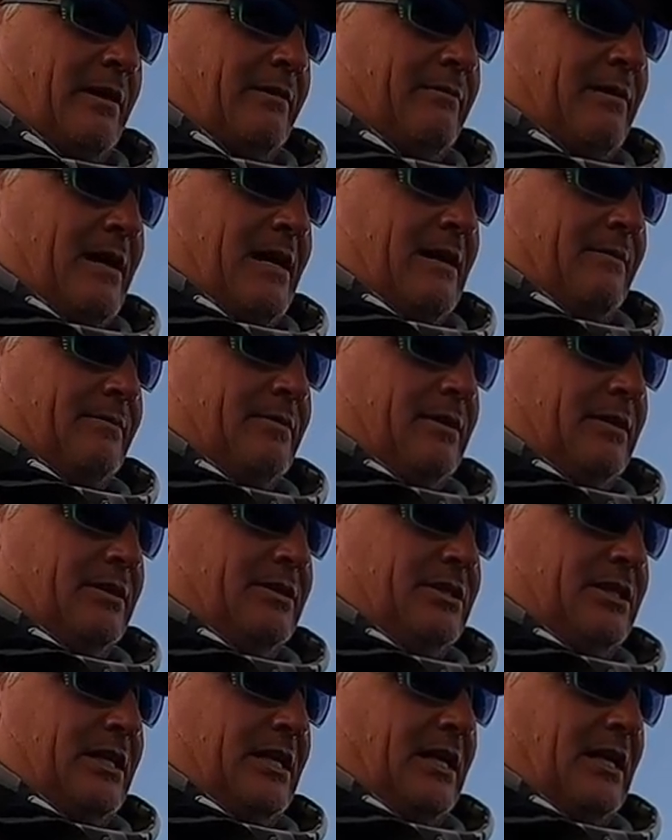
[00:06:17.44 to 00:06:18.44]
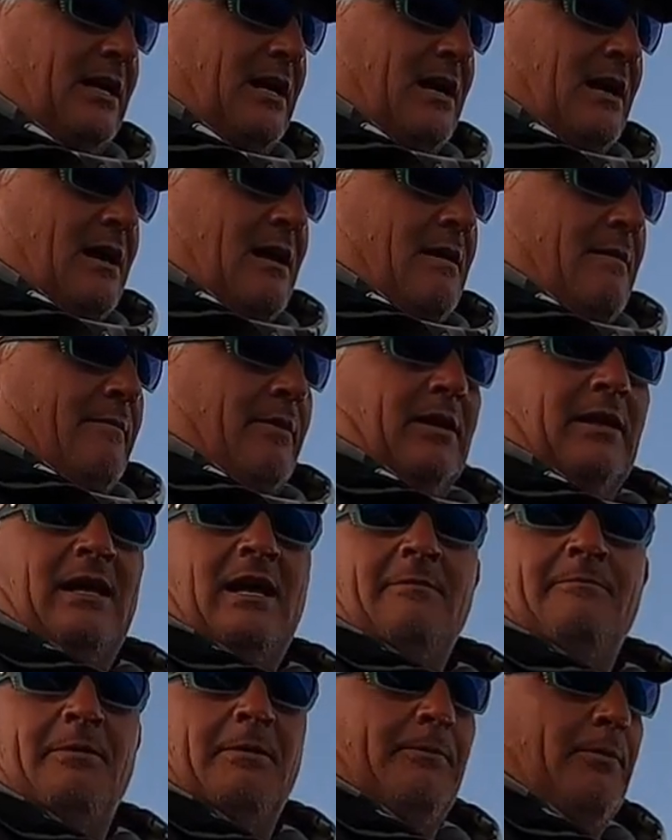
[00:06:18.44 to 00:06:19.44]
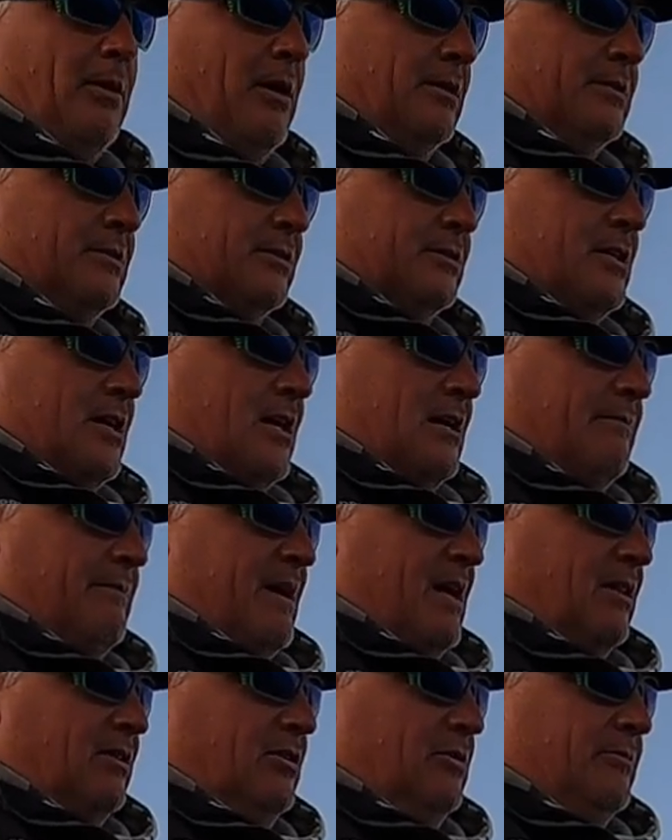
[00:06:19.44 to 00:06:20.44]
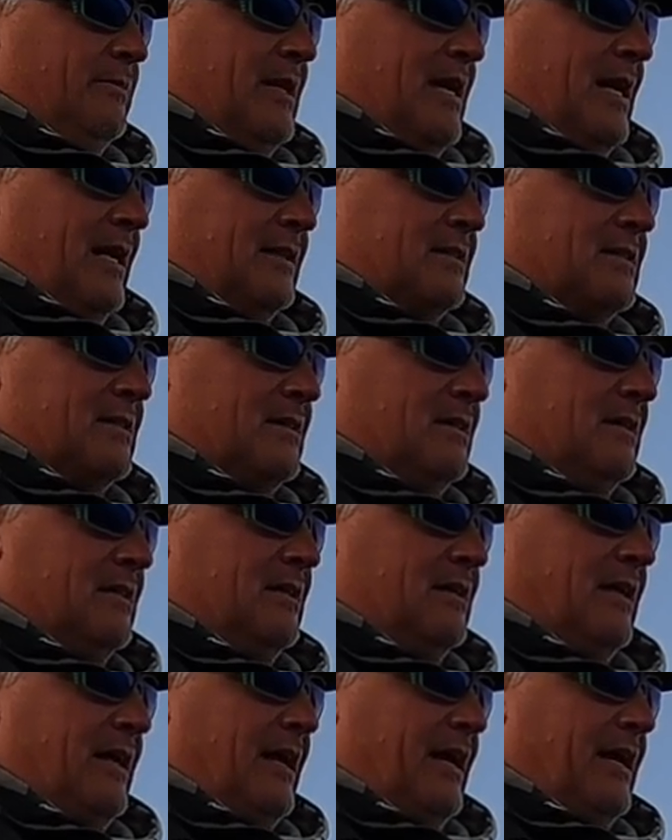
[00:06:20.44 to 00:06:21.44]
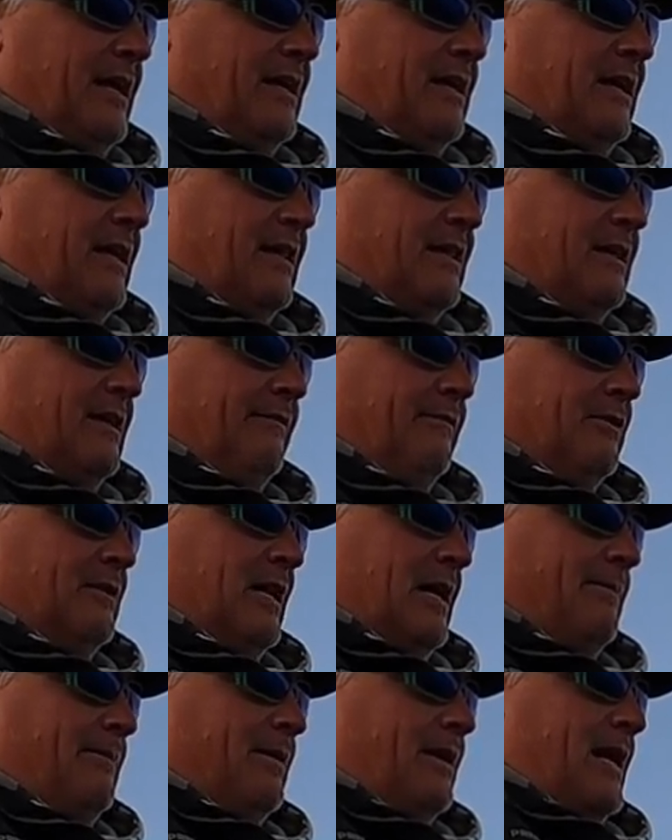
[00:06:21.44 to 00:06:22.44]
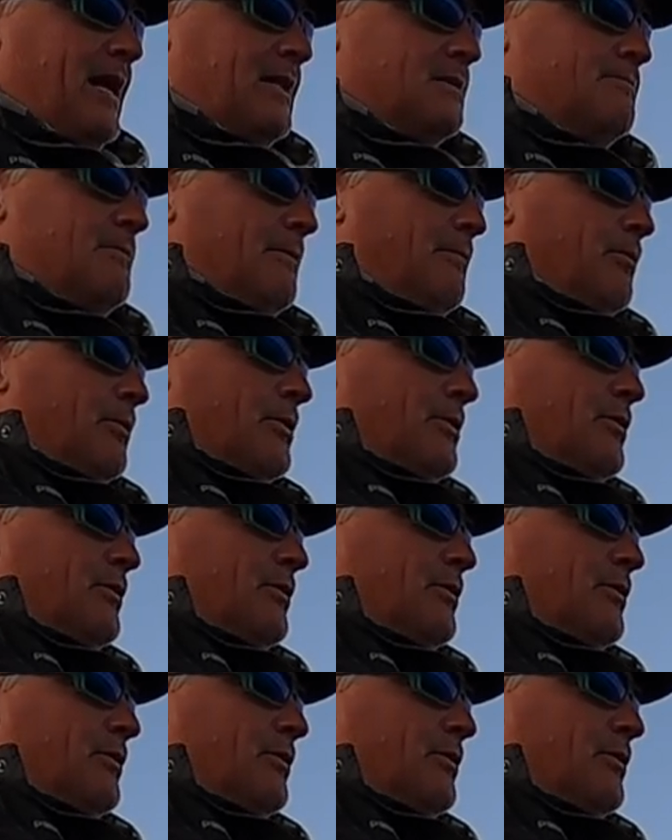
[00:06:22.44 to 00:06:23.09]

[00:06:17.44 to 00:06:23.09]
braid right up to the jig. But a lot of people also talk about loop knots and the different type of knots people